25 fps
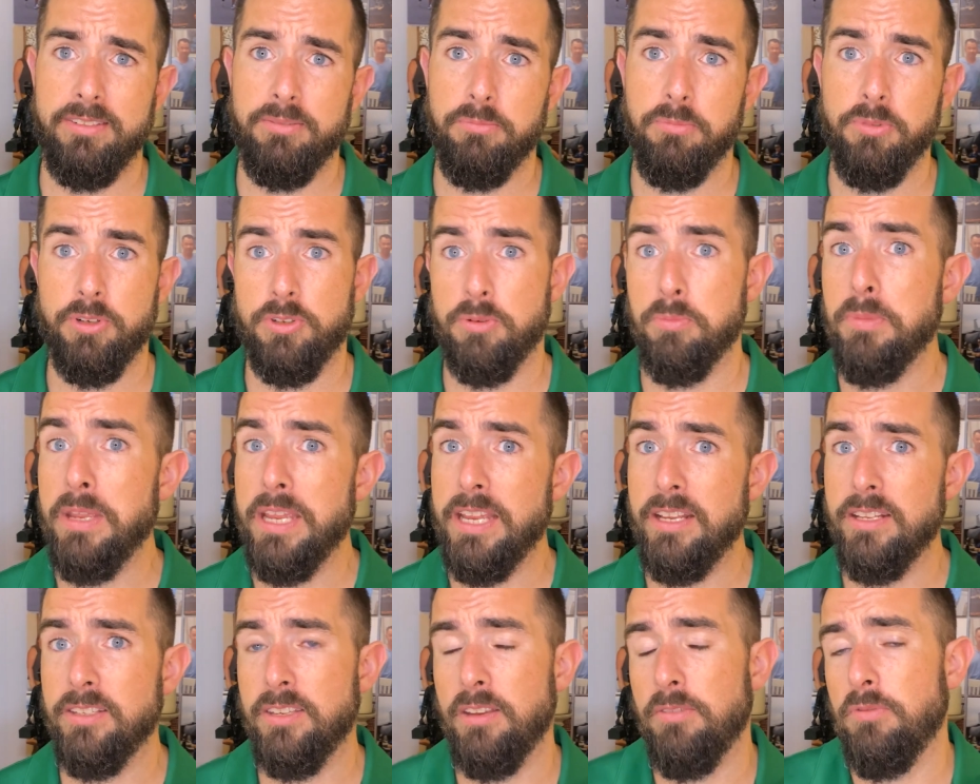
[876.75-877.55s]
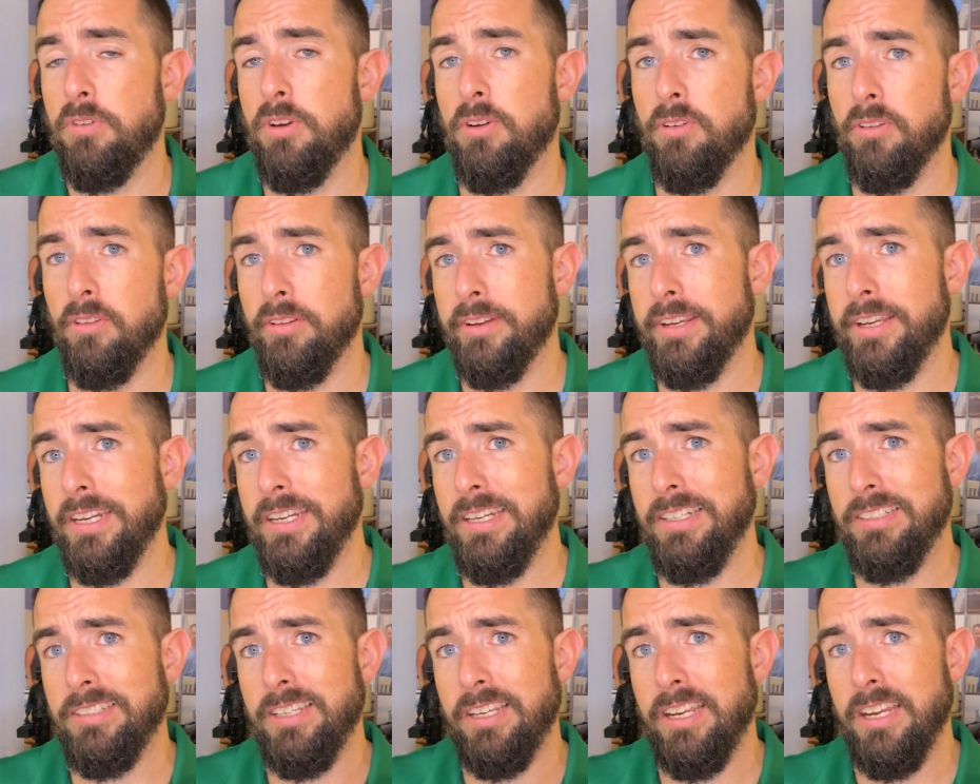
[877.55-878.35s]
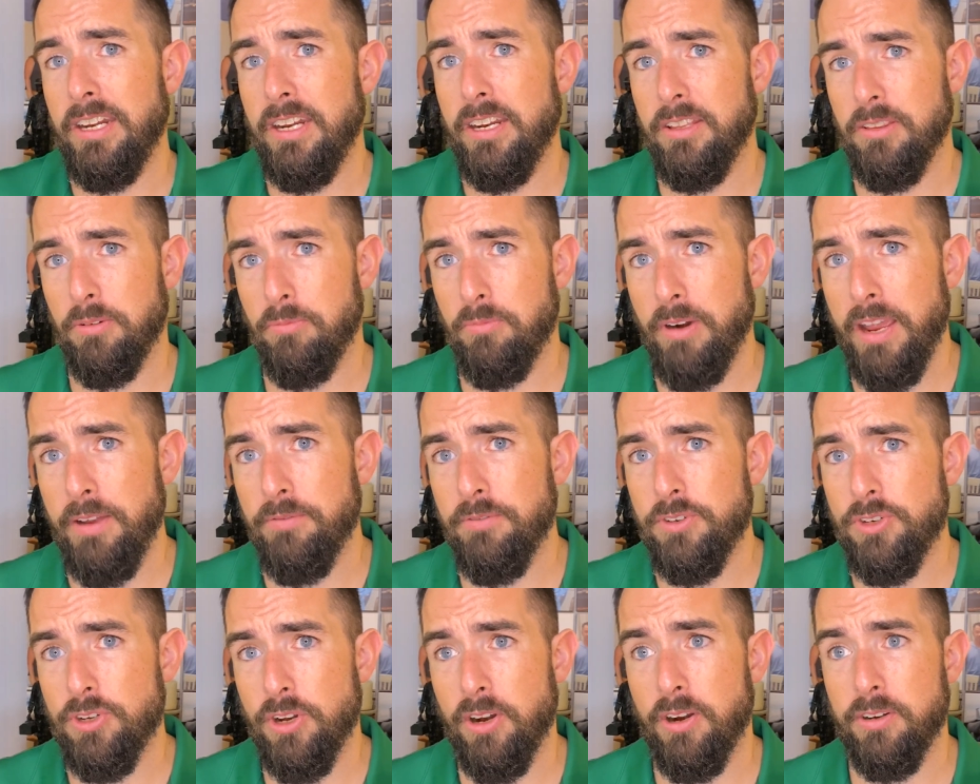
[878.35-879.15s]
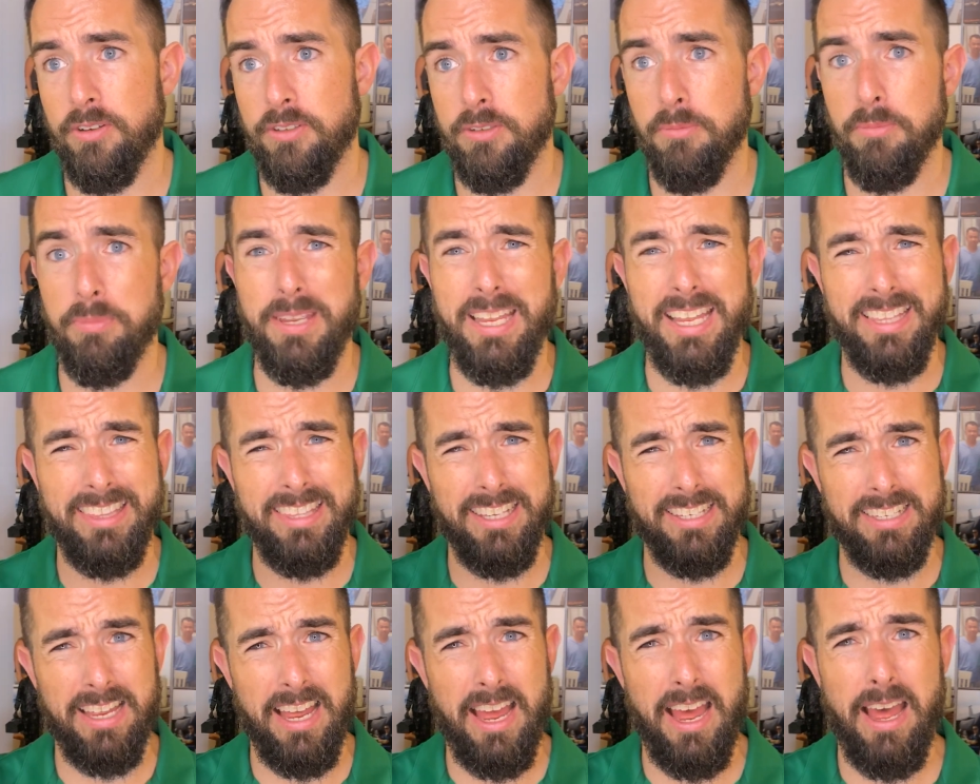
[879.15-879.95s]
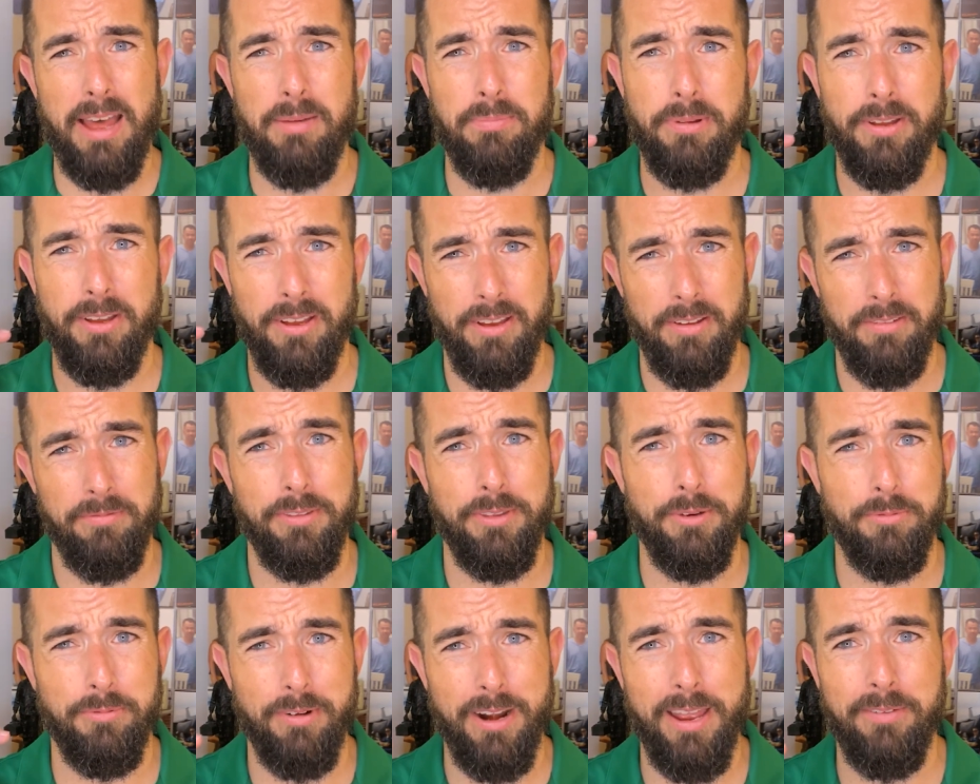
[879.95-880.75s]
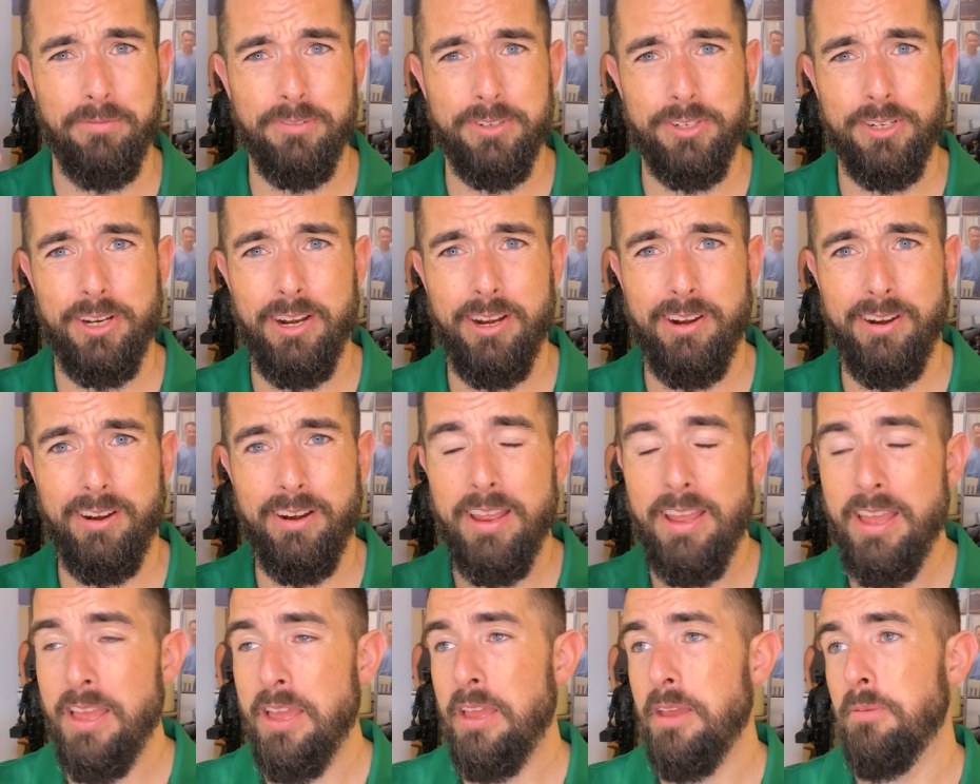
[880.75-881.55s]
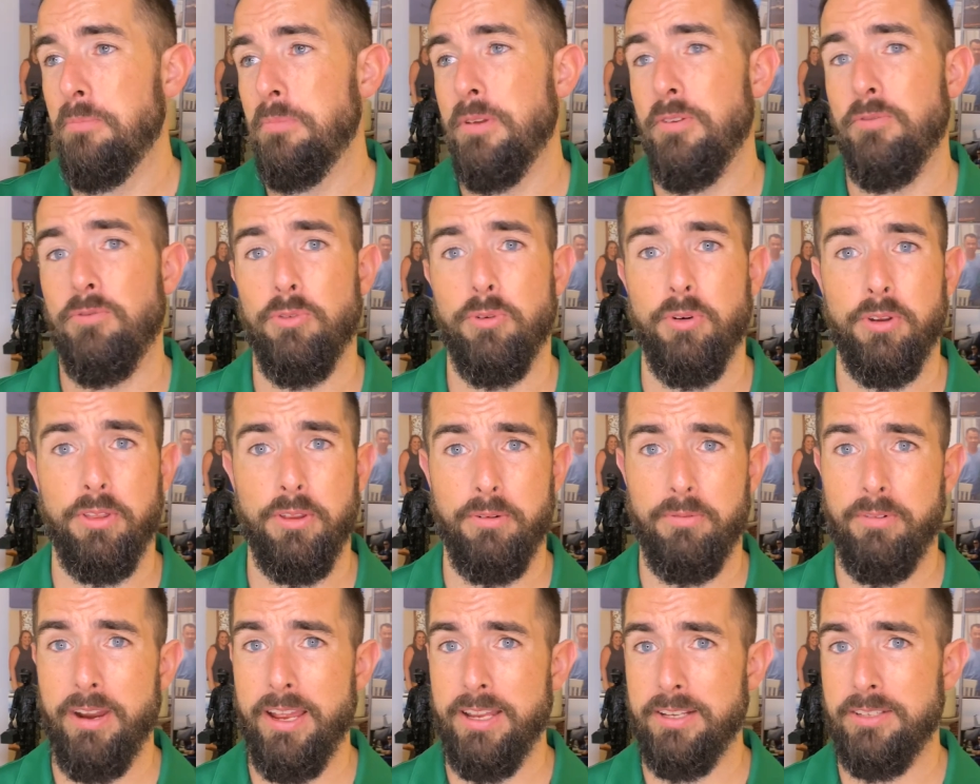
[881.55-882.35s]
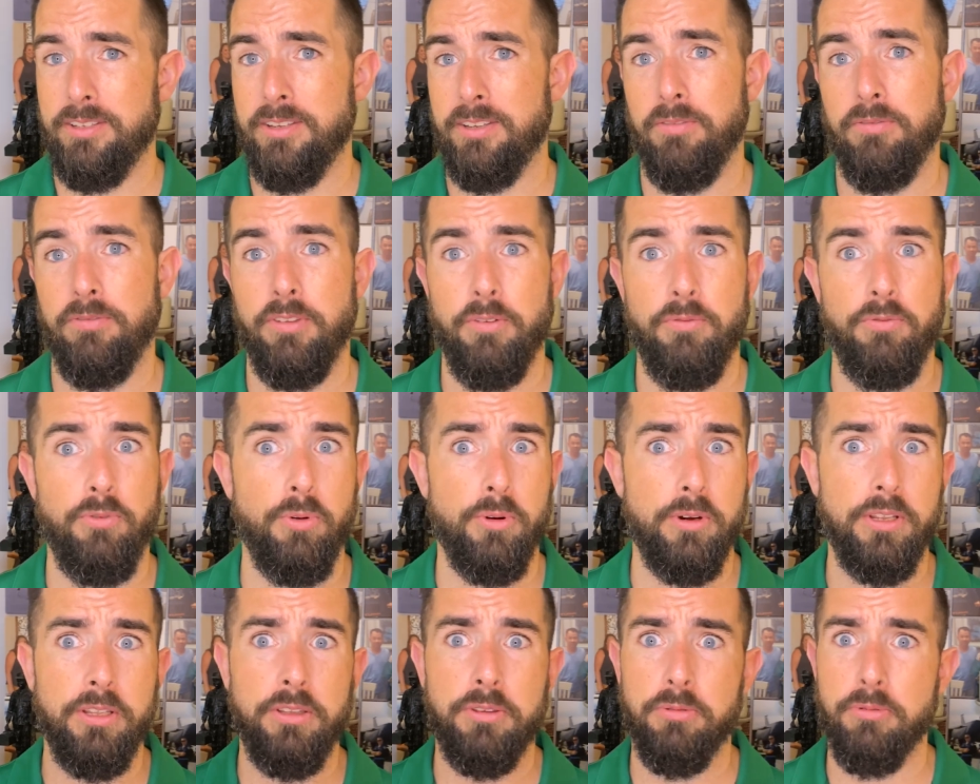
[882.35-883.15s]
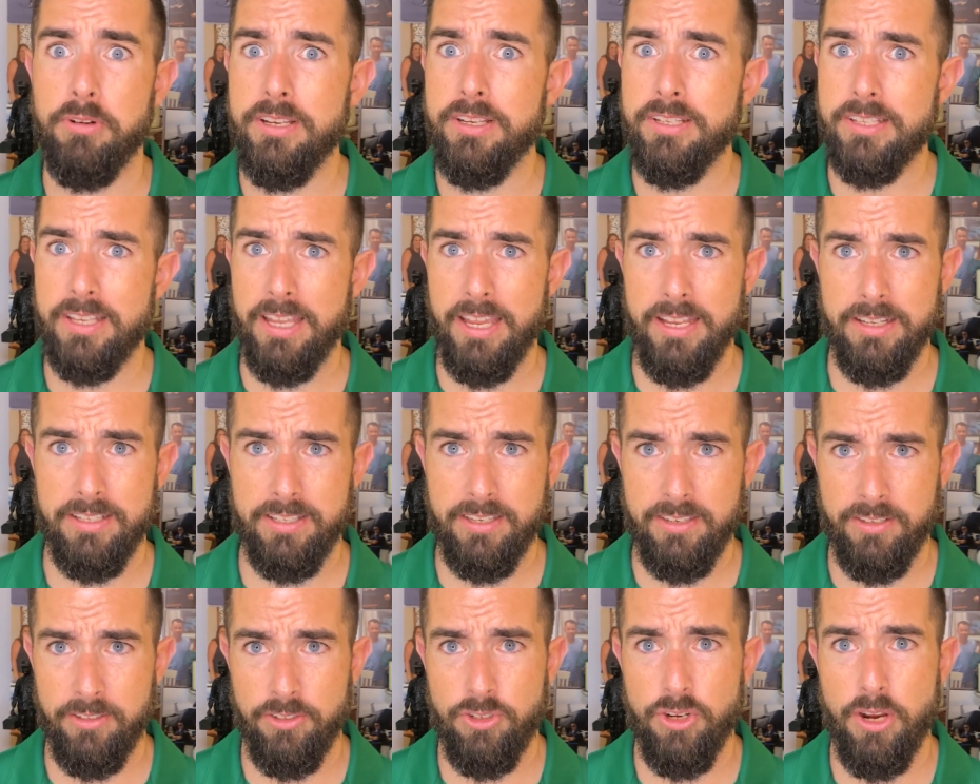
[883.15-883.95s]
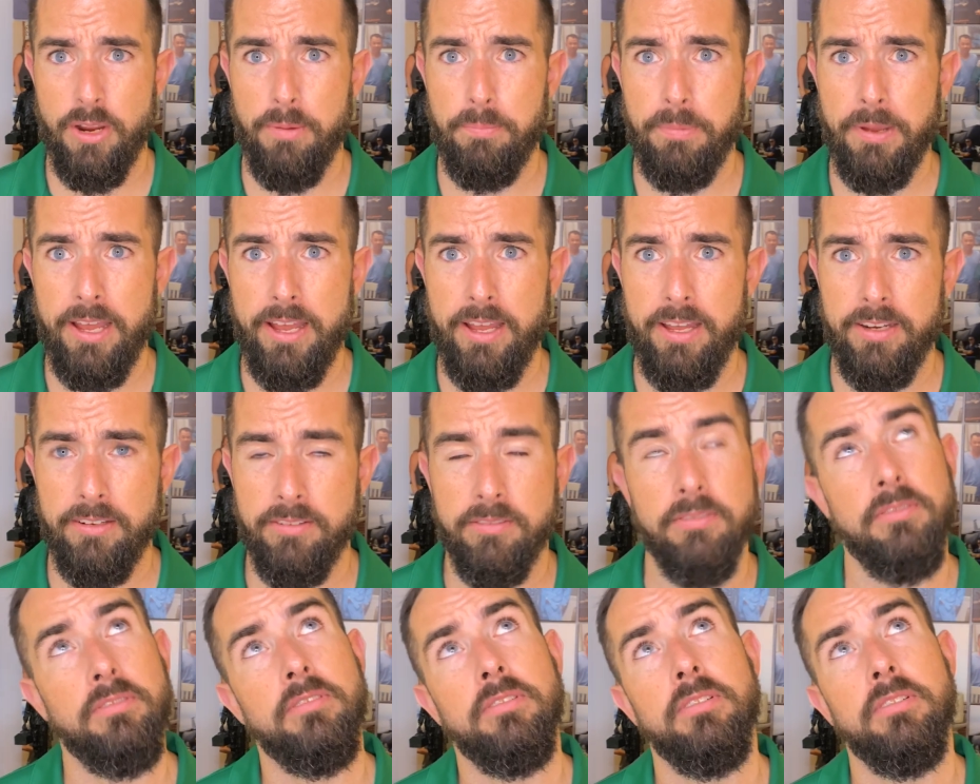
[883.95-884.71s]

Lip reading: which means if you're looking into getting the Rev Share to be at the top of the Rev Share before the rest of the 43 states jump on,